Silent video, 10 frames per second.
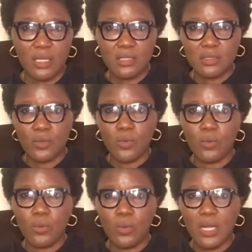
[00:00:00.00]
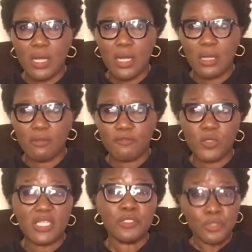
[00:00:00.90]
So for
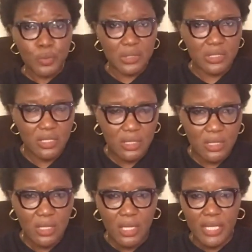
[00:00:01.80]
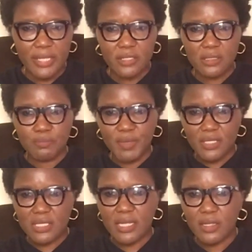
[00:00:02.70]
the youth, it's
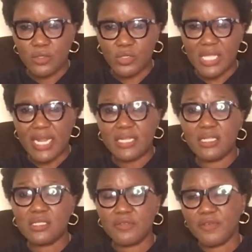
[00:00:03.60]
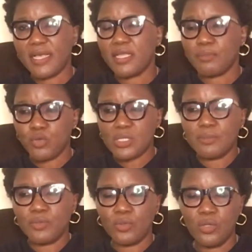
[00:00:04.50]
better you start identifying
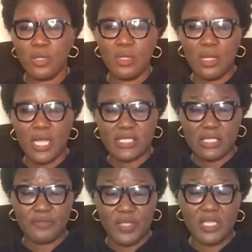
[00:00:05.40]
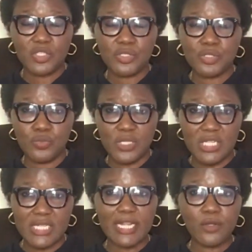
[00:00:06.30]
possible certifications you will
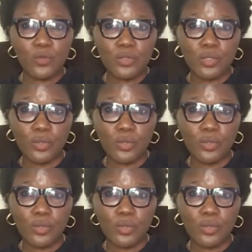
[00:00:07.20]
need along